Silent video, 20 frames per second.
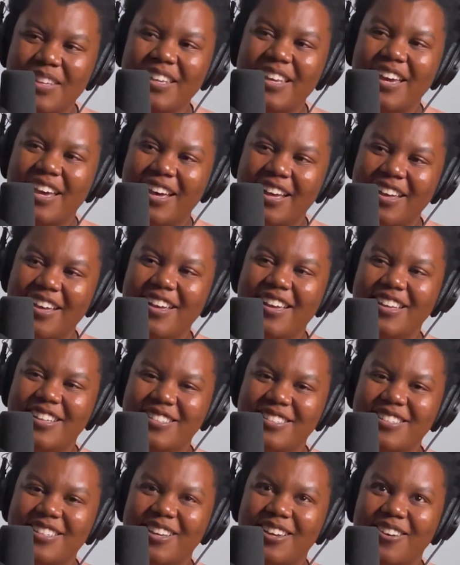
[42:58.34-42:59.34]
Yeah,
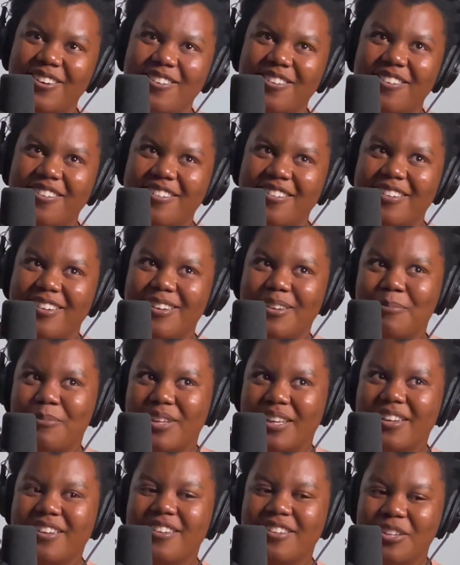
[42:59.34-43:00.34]
and so I'm
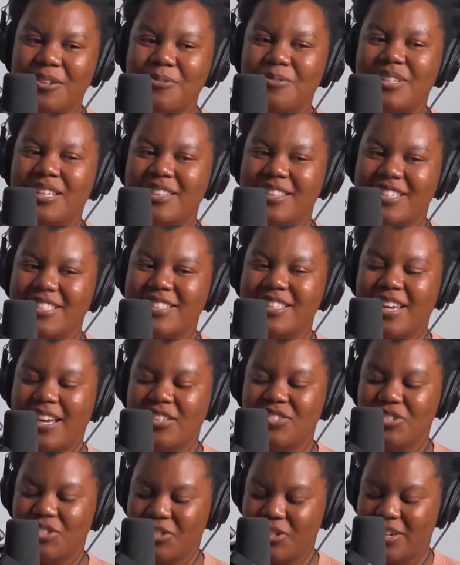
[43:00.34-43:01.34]
like, you did this thing. I
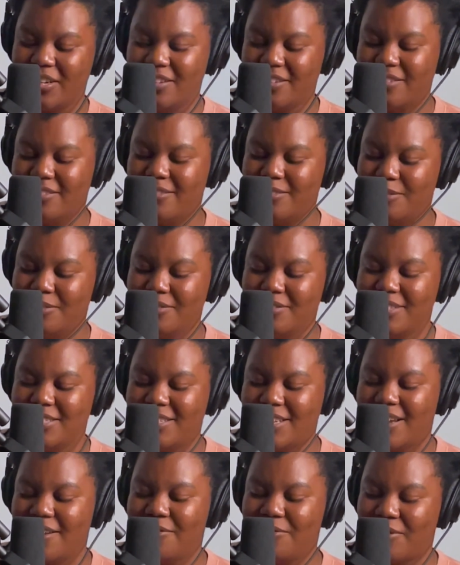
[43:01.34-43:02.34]
just try to
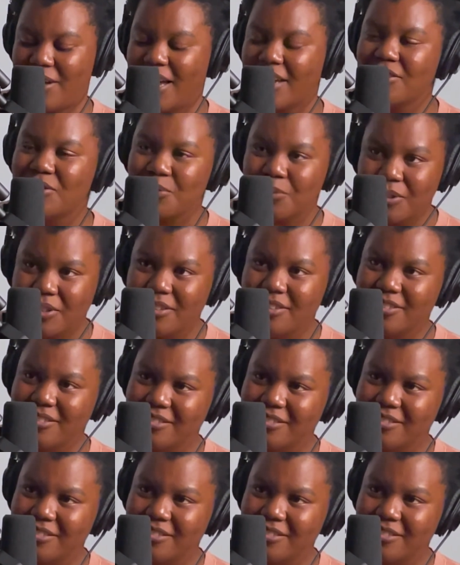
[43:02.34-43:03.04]
state factual